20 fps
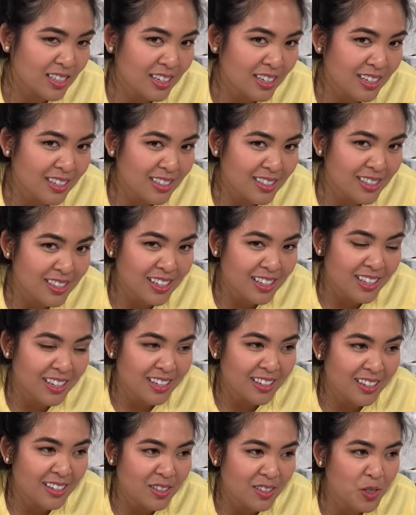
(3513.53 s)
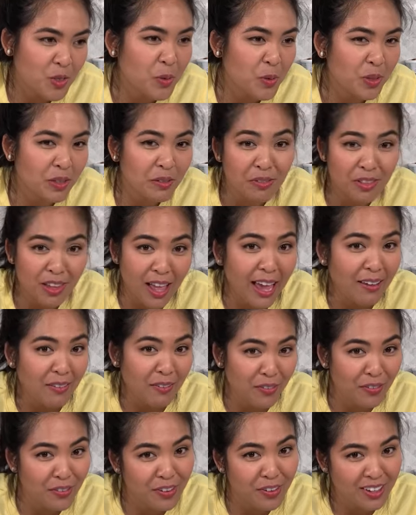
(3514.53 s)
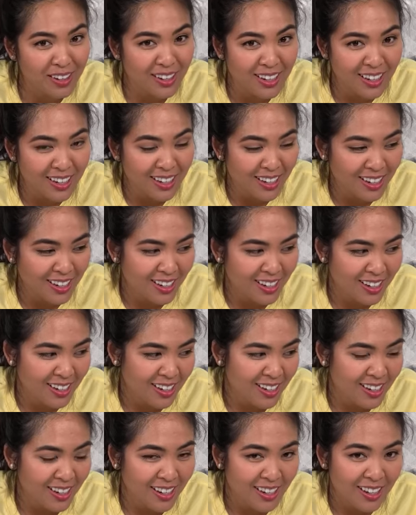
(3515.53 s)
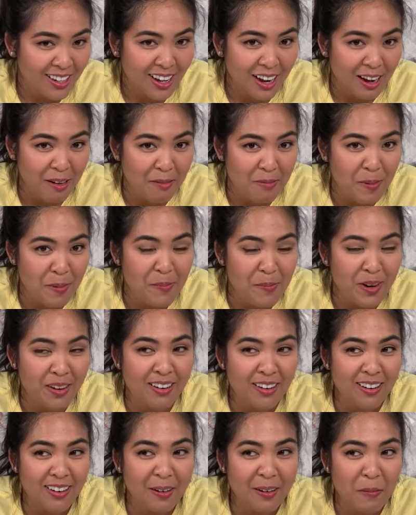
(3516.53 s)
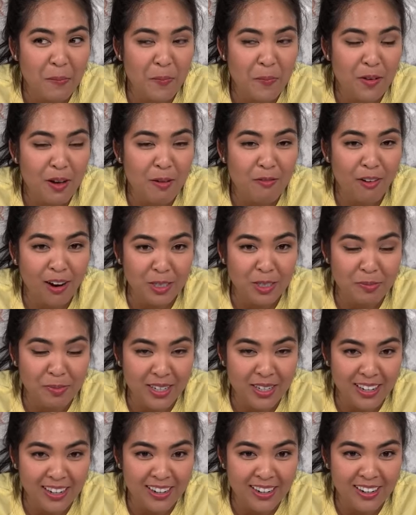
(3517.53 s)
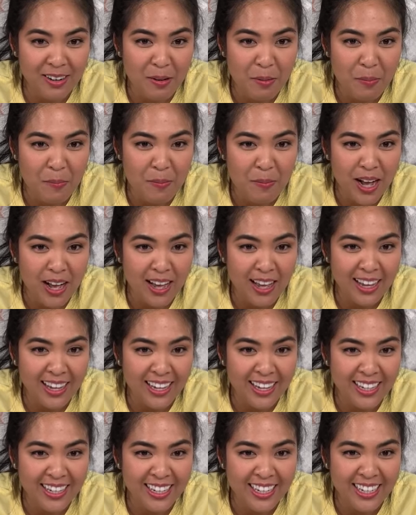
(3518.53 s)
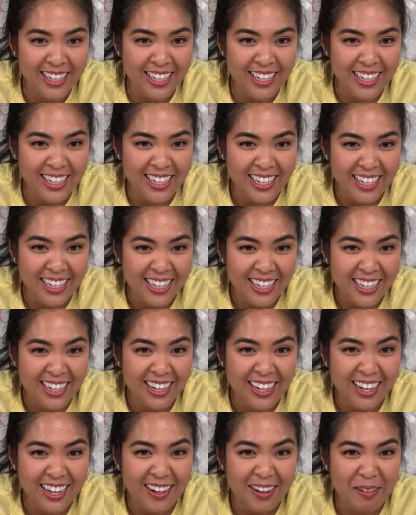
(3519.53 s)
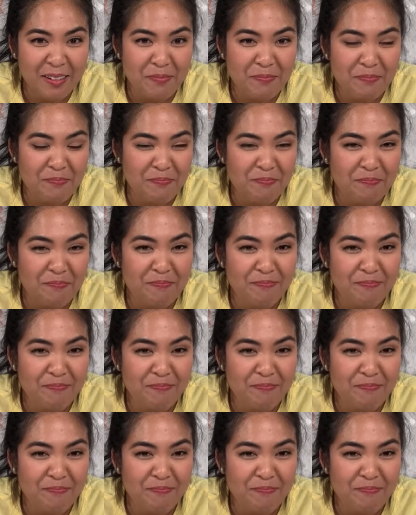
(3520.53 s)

It's the school of life. I remember freshman year, my friend